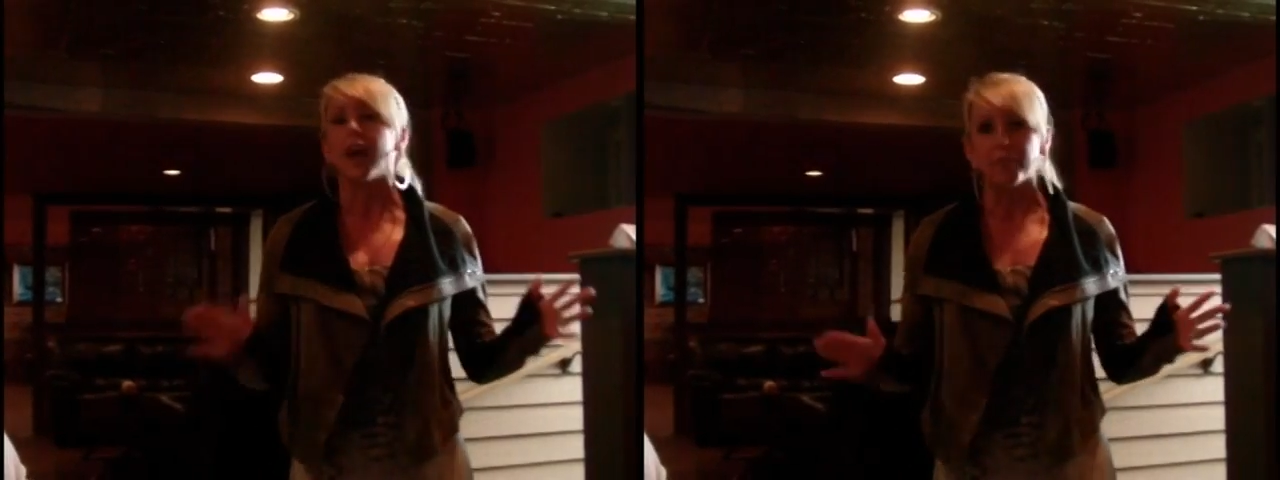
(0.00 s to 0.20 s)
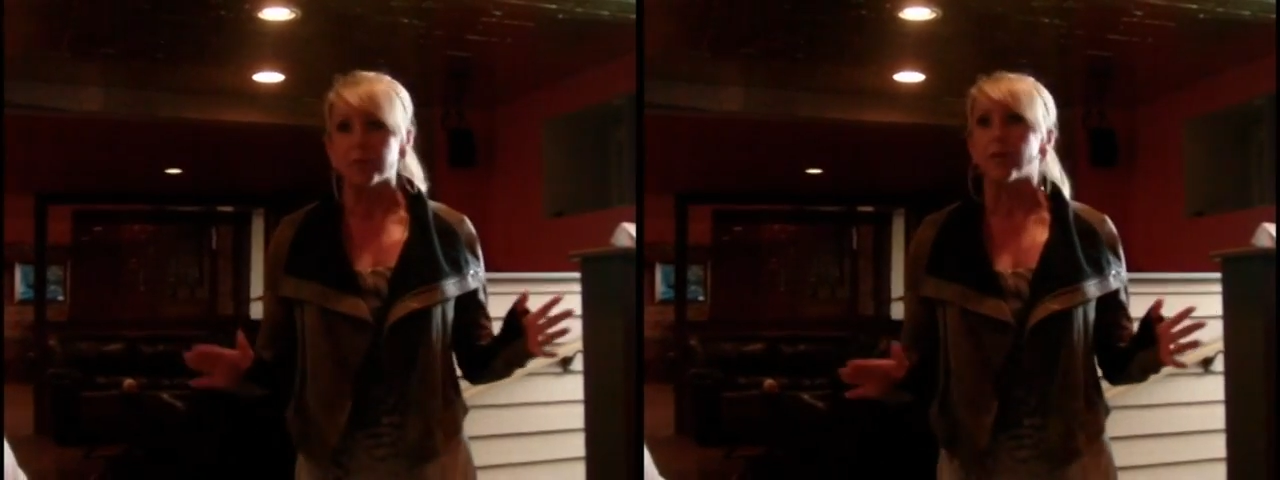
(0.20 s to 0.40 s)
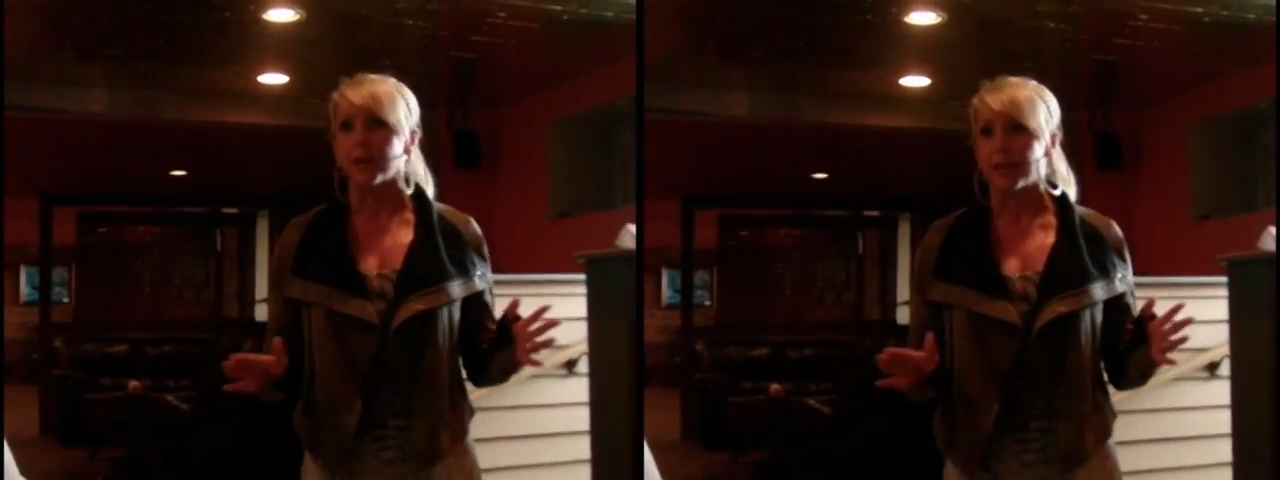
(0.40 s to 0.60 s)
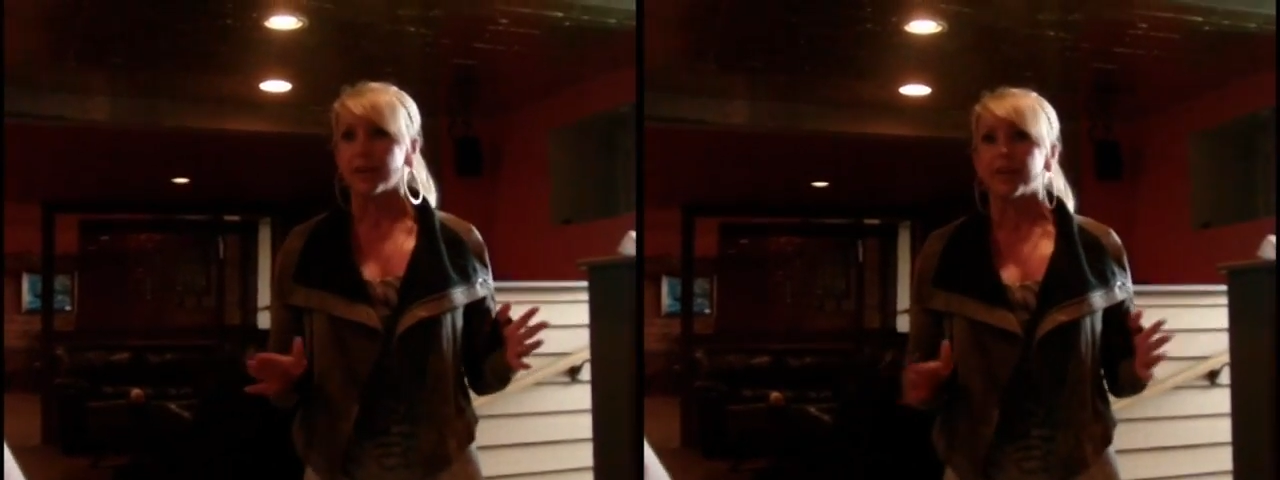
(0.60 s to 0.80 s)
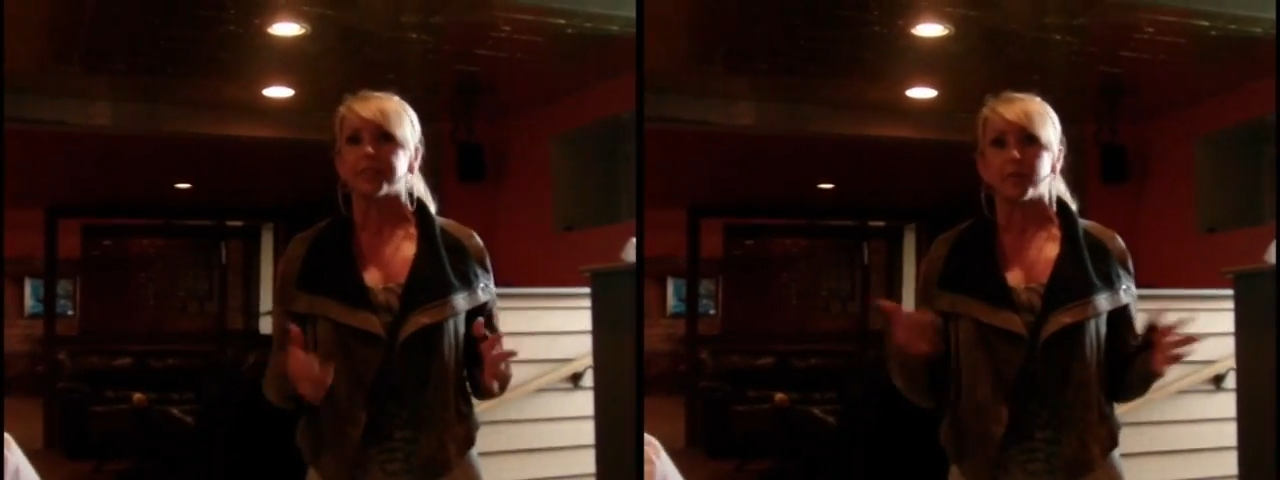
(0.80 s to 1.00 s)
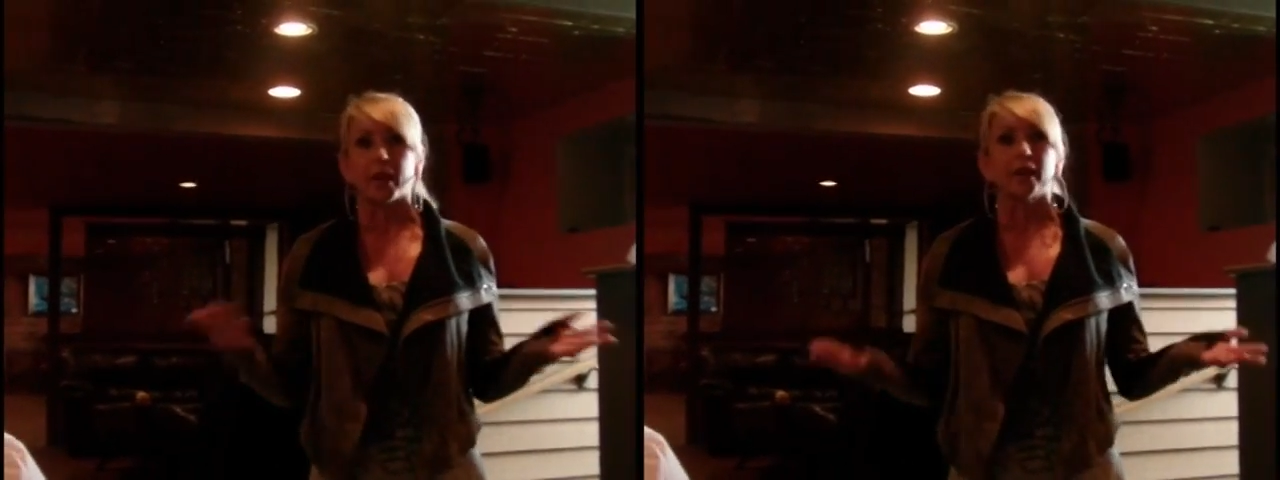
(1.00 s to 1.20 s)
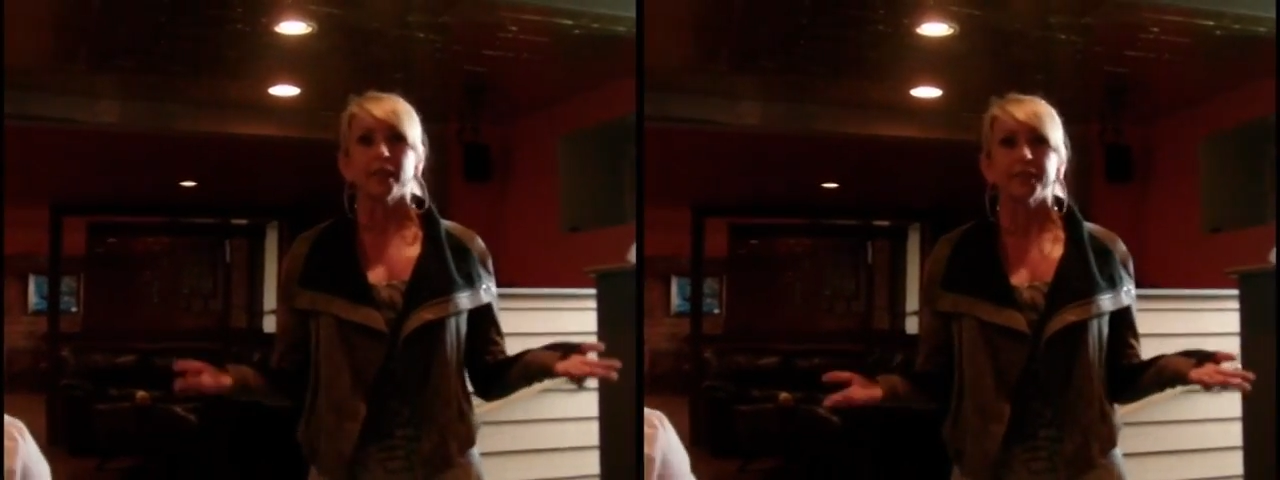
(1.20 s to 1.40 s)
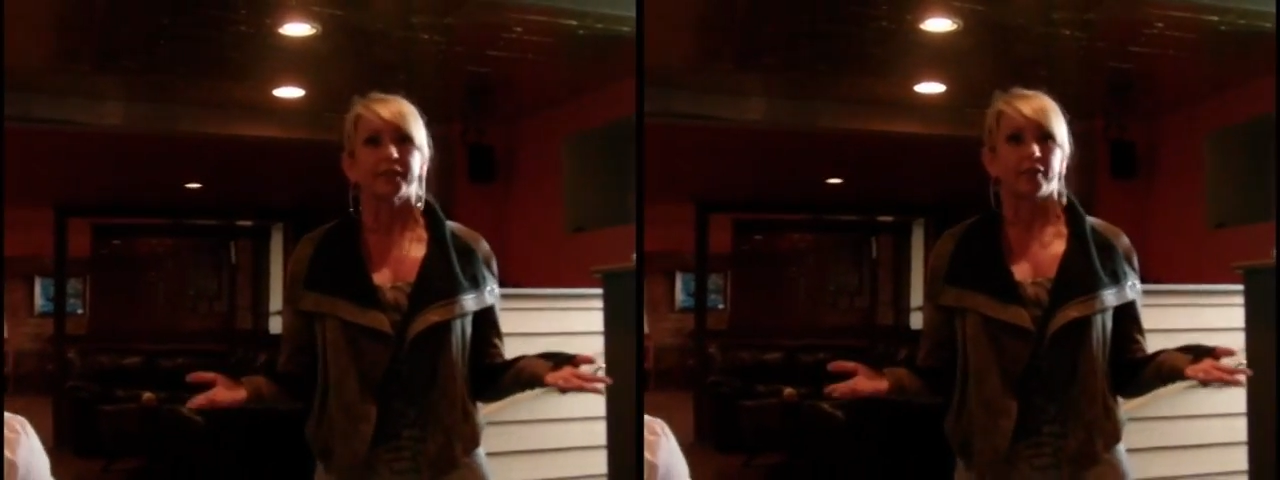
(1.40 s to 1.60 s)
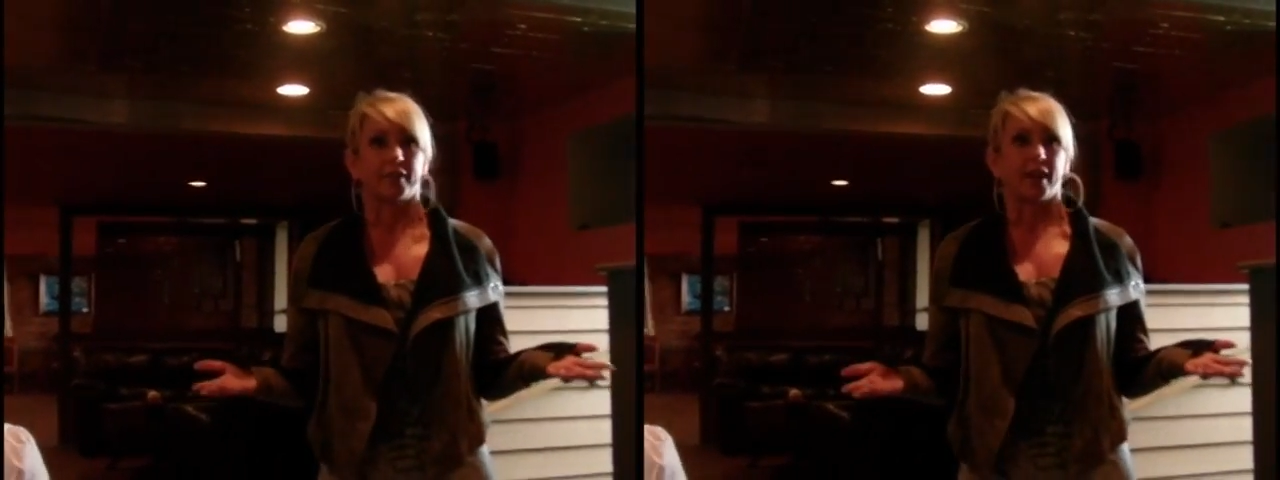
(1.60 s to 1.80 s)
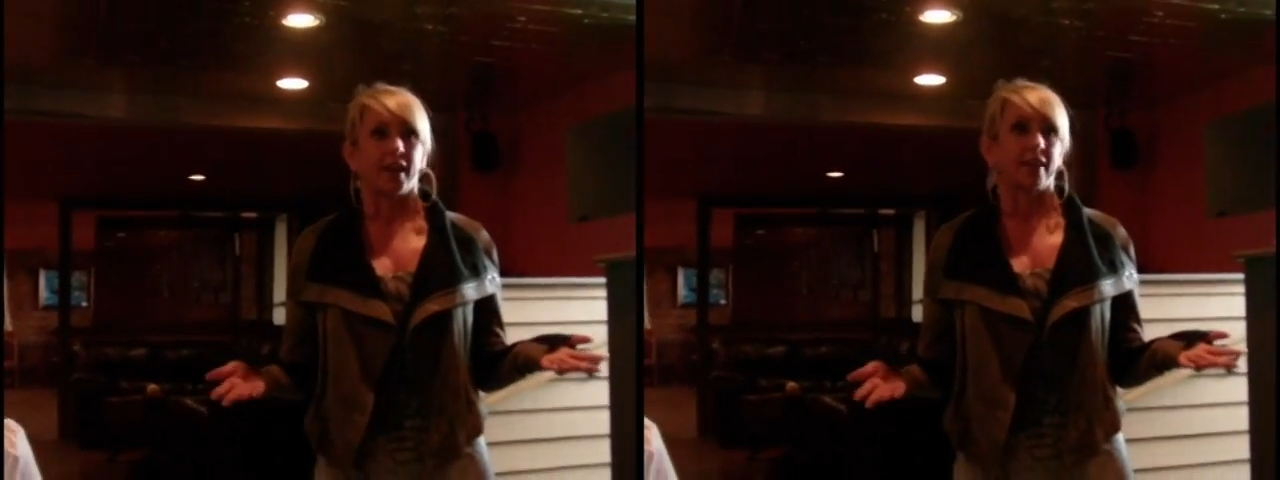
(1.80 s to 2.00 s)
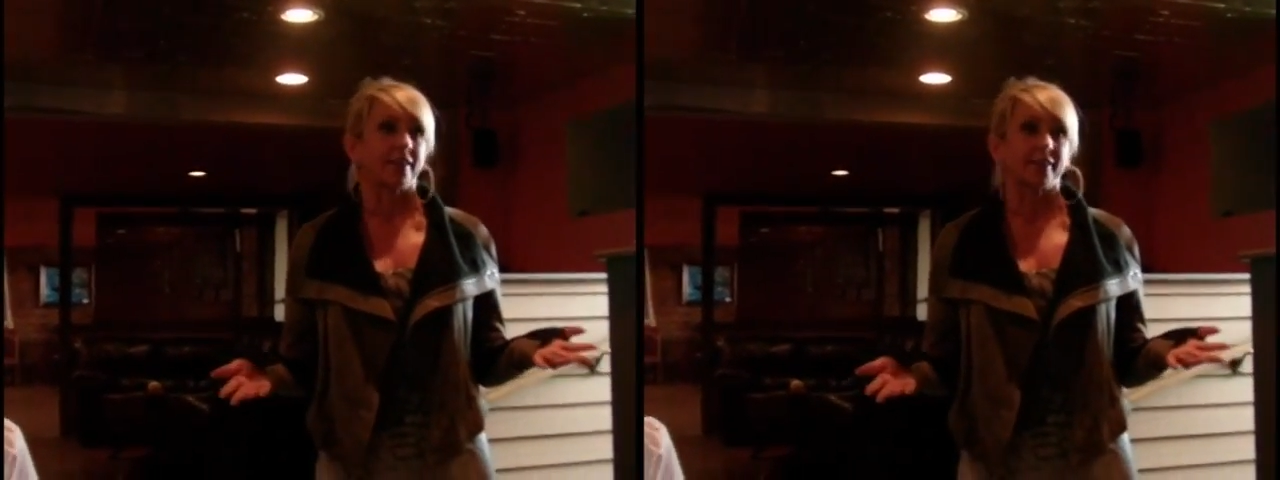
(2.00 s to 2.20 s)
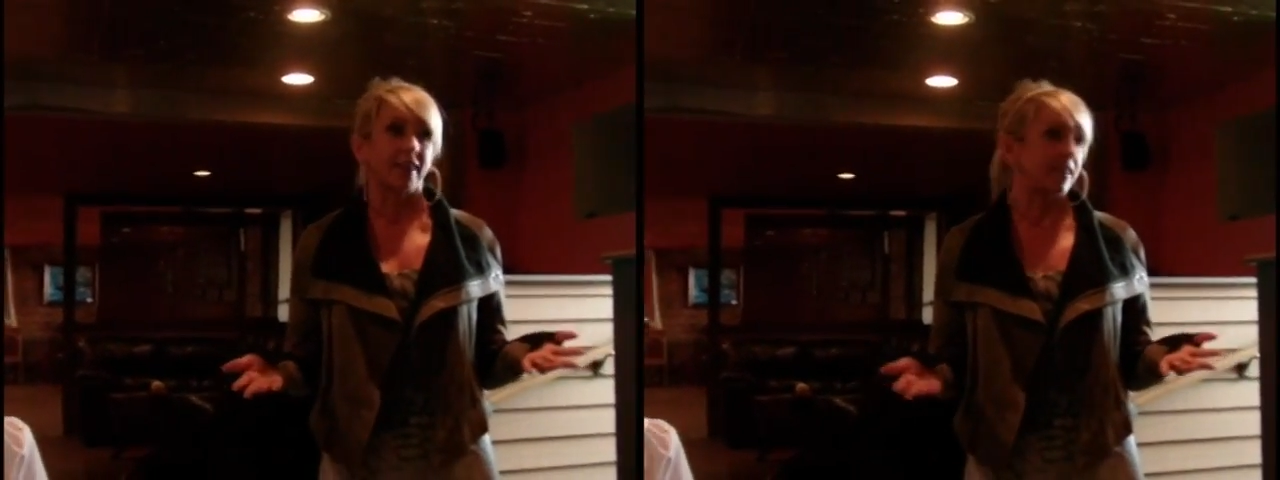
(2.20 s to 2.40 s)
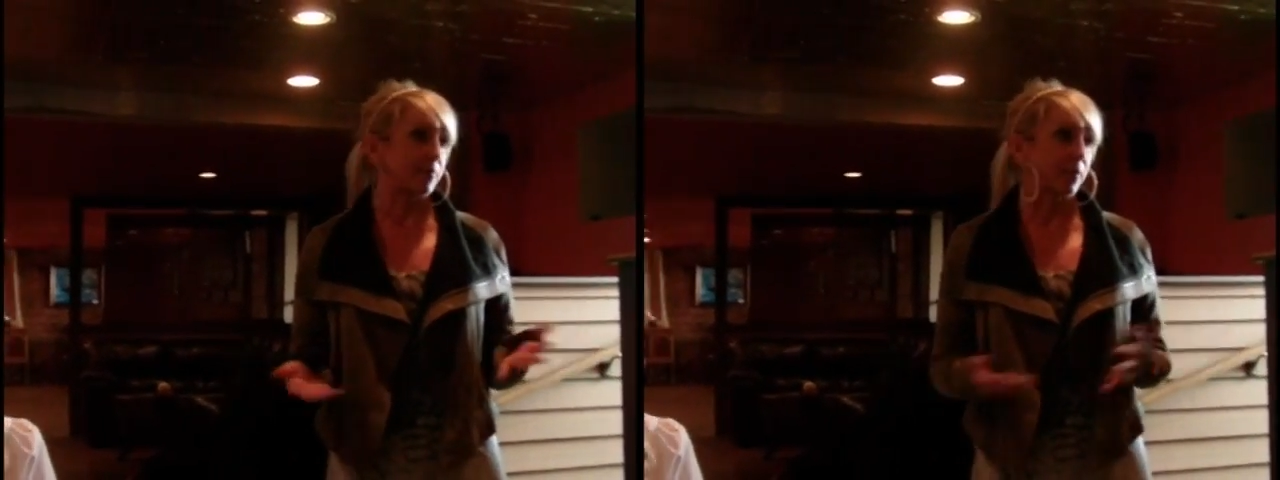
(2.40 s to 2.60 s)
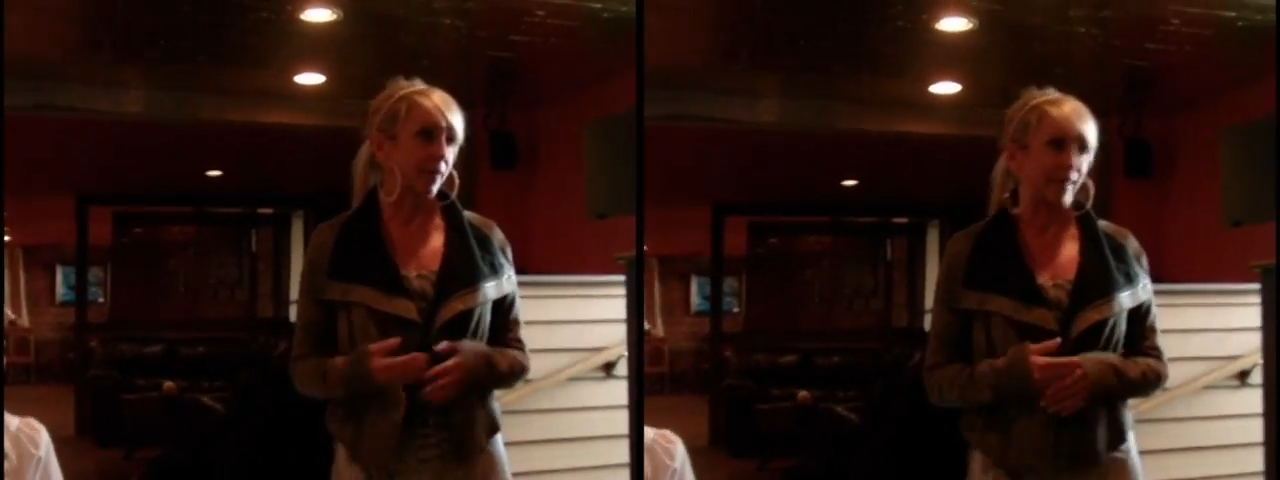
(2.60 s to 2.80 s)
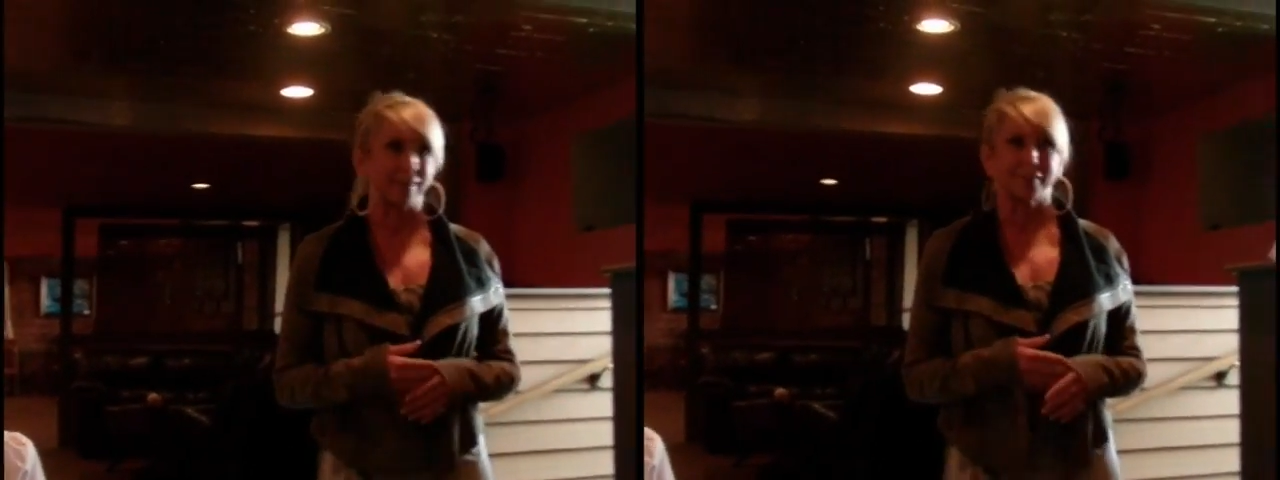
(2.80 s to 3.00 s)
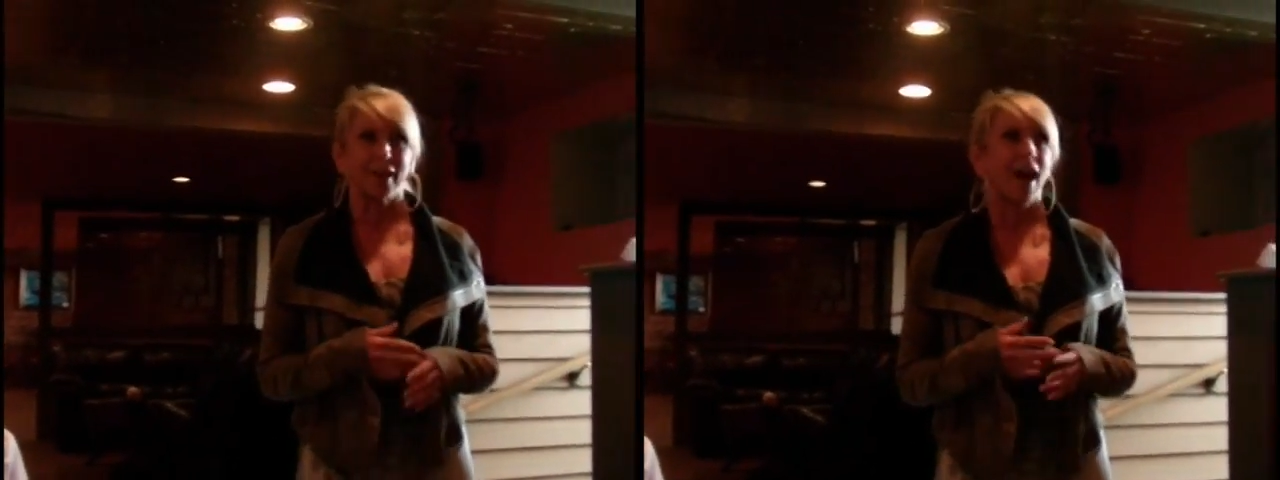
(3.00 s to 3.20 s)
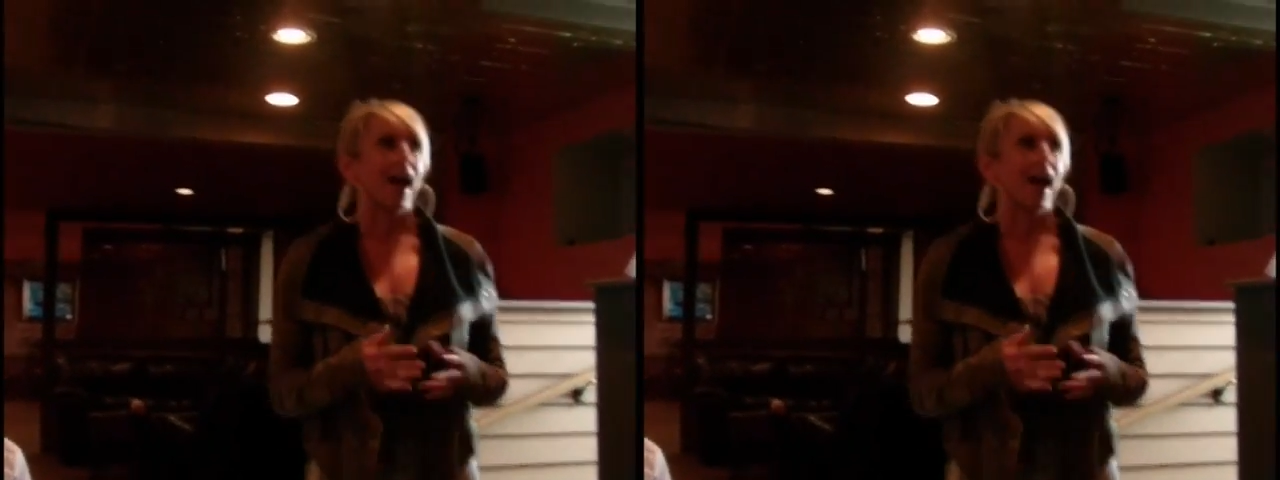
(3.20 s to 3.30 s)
everybody is I make a list every day, and people are like, "This,